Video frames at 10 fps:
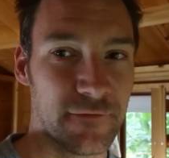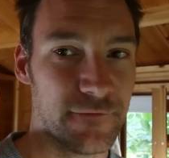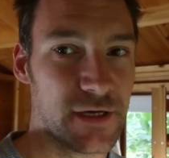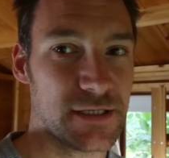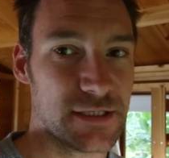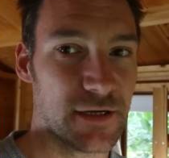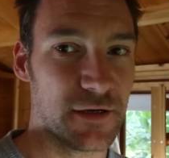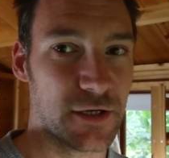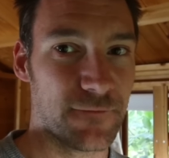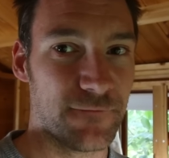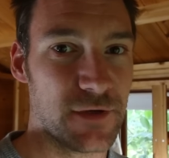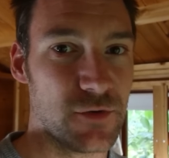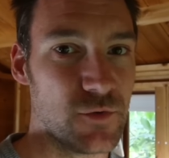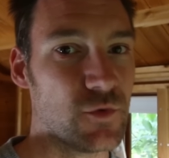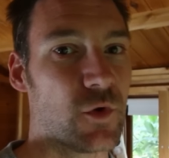First, a
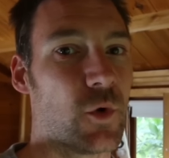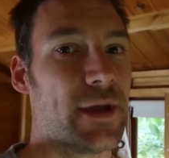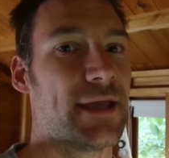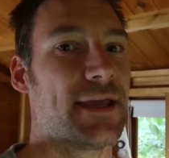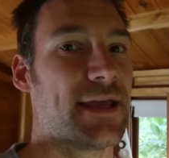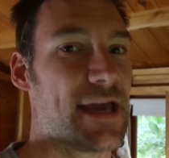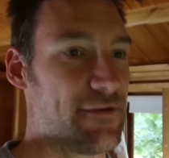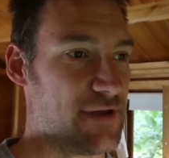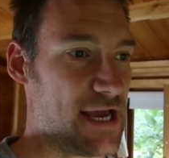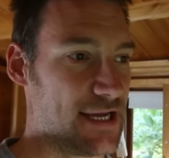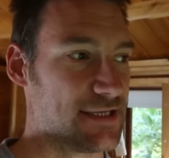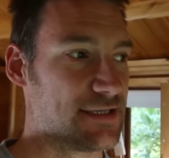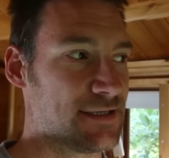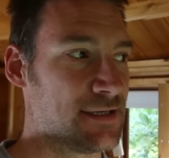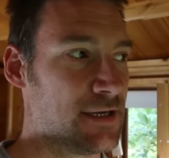few quick
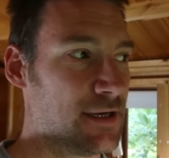caveats.